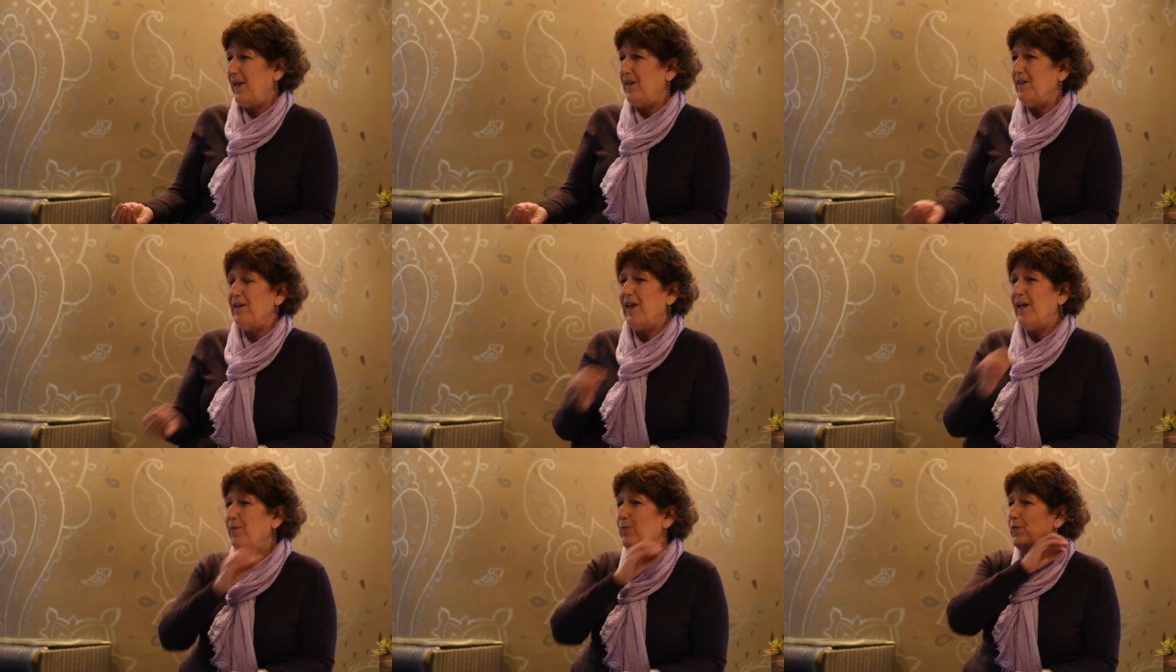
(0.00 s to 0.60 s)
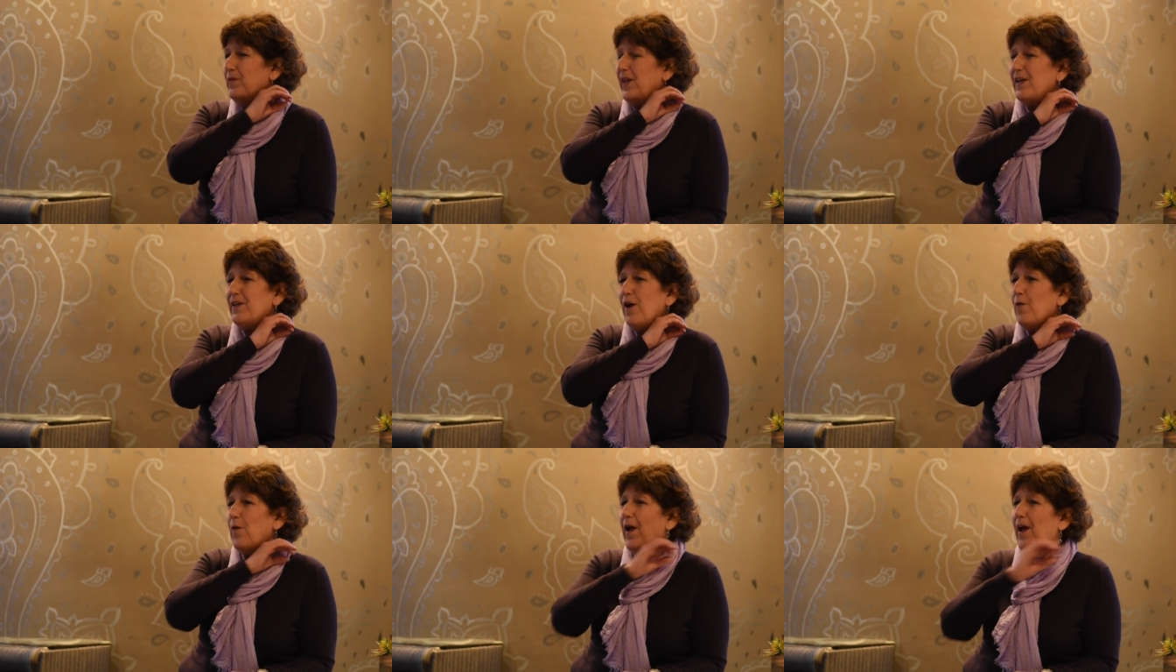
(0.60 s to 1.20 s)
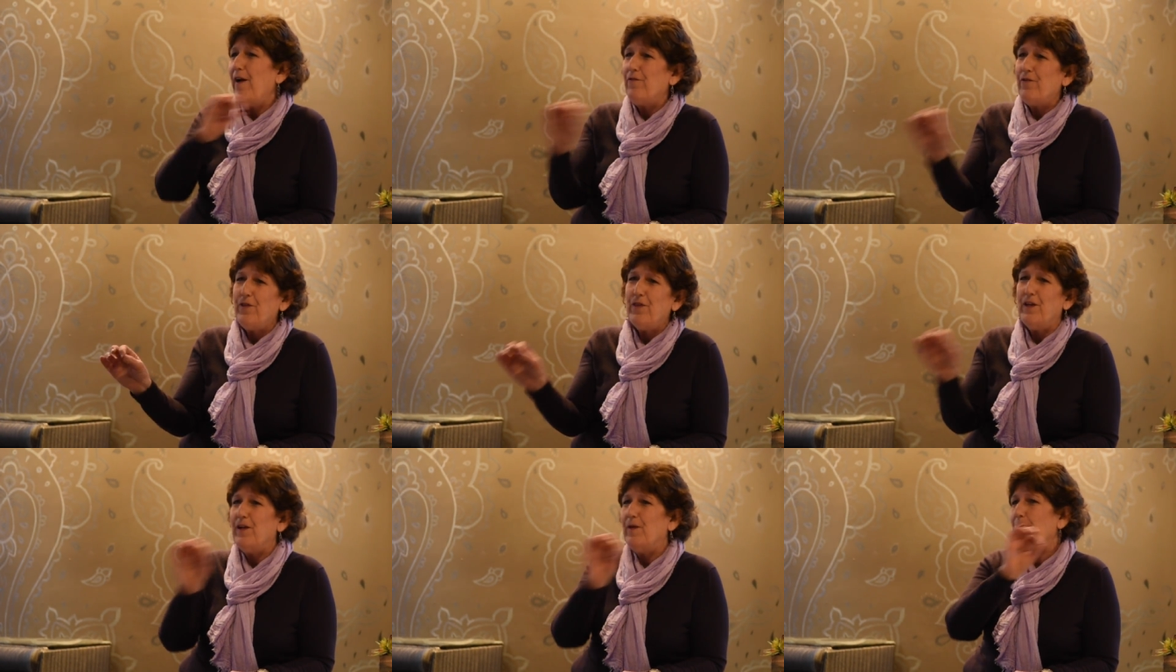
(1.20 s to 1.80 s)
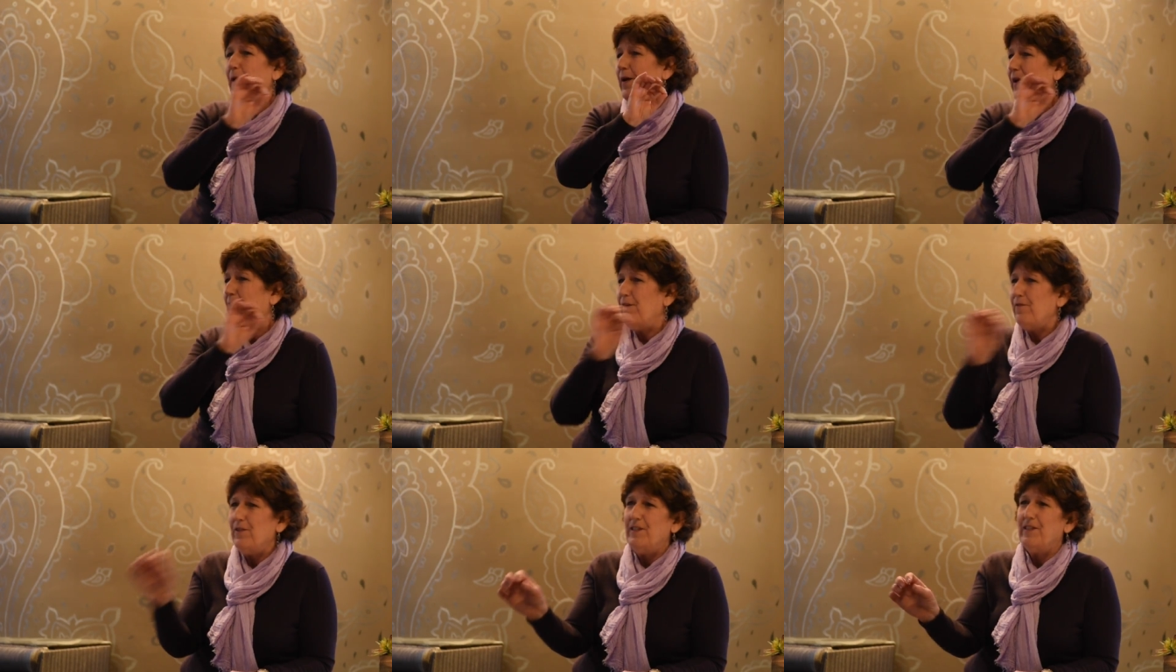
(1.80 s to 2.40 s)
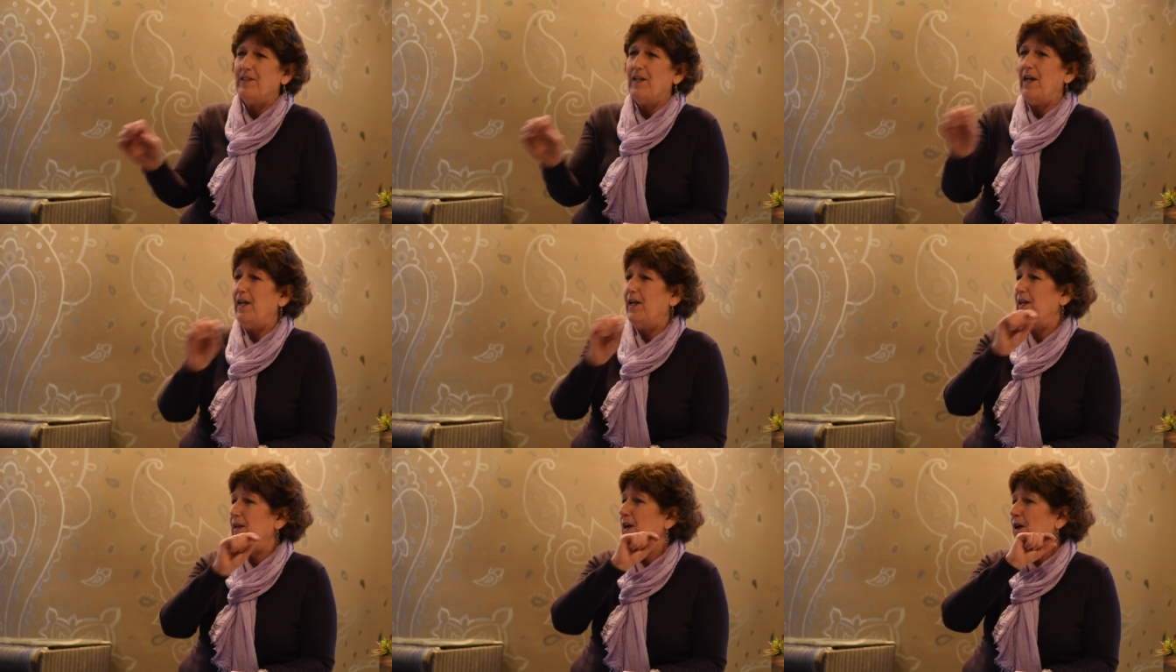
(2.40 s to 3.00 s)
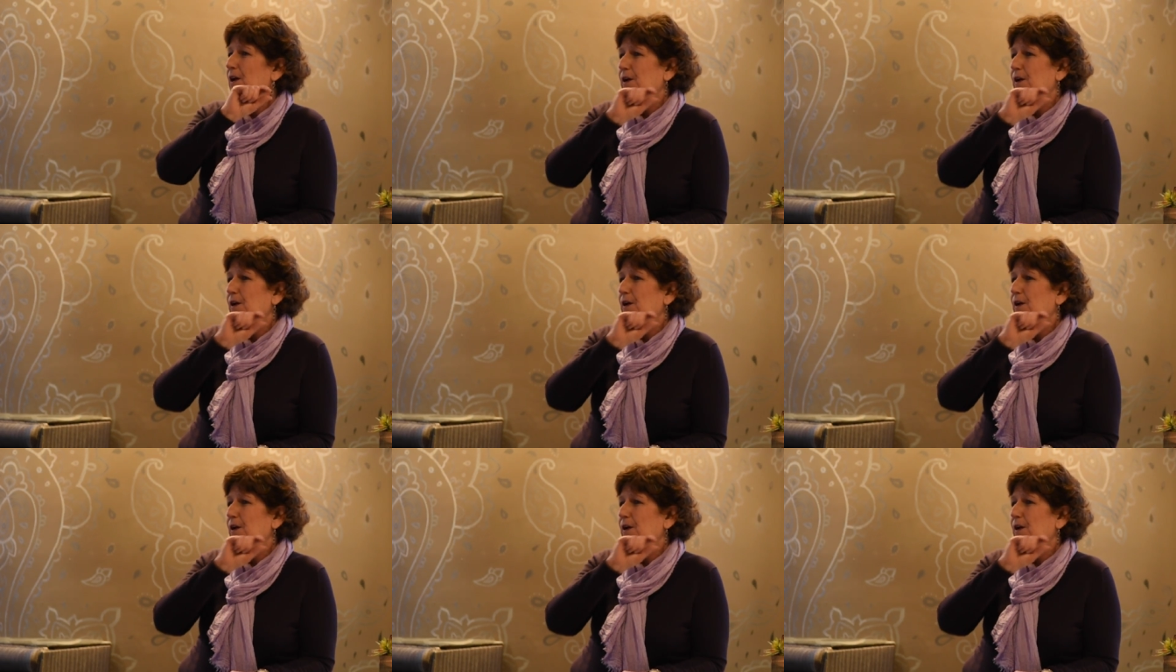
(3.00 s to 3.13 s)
They know everything about every site,